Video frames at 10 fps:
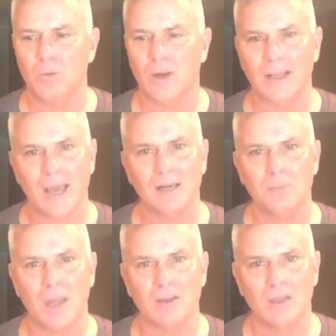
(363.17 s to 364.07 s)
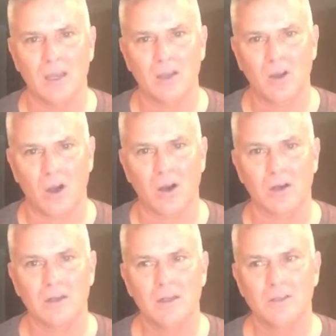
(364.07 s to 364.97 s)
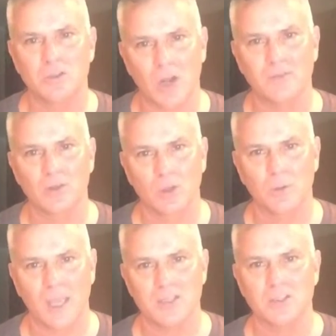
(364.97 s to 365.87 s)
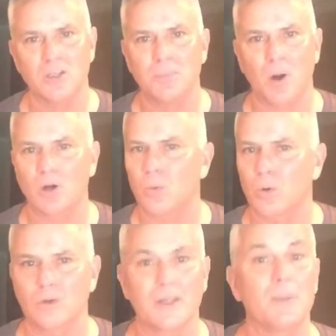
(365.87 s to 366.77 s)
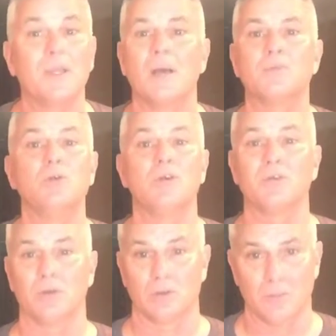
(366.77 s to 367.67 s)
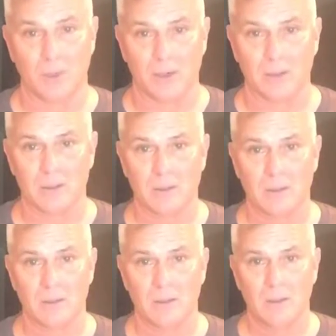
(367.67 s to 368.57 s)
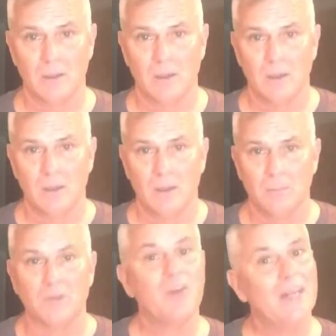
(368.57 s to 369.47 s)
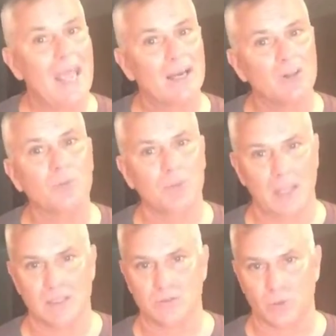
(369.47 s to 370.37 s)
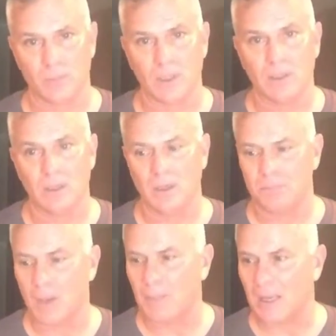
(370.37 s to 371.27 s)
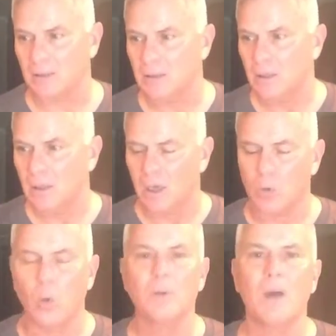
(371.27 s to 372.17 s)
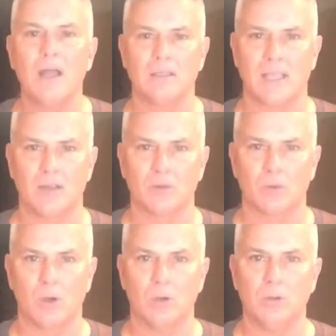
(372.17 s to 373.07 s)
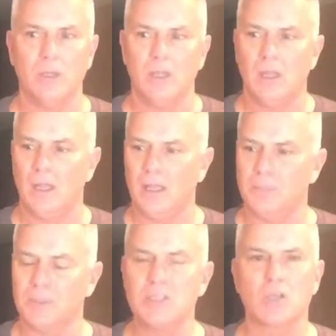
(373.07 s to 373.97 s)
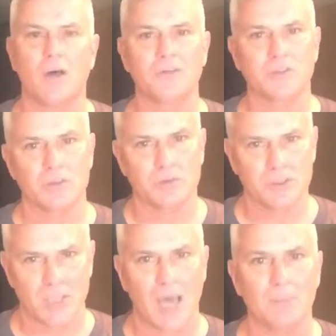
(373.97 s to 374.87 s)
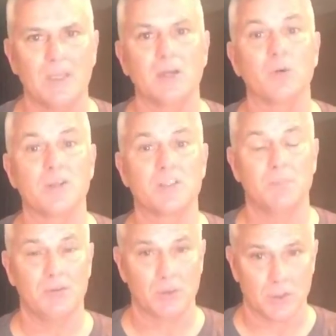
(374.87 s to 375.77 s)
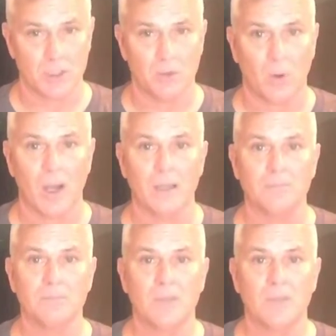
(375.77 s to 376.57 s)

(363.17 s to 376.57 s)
when I got in my car to drive to a location to depart a world that had become too difficult to bear. But fate had other plans for me. About a quarter-mile down the road, a police officer stopped me and arrested me for DUI.